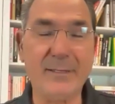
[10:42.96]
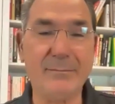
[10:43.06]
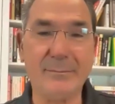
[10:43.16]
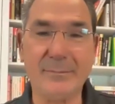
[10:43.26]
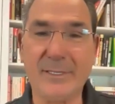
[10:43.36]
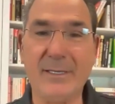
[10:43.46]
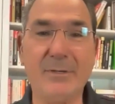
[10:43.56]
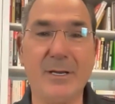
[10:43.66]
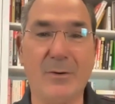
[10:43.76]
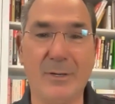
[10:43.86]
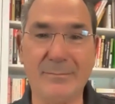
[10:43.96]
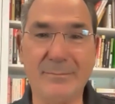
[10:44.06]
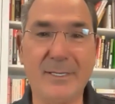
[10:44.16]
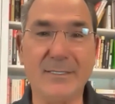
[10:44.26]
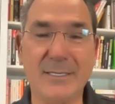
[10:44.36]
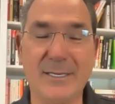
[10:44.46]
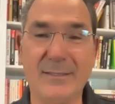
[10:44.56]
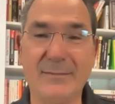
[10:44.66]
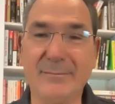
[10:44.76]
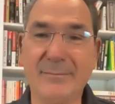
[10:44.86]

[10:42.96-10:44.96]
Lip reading: Keep going. That's it.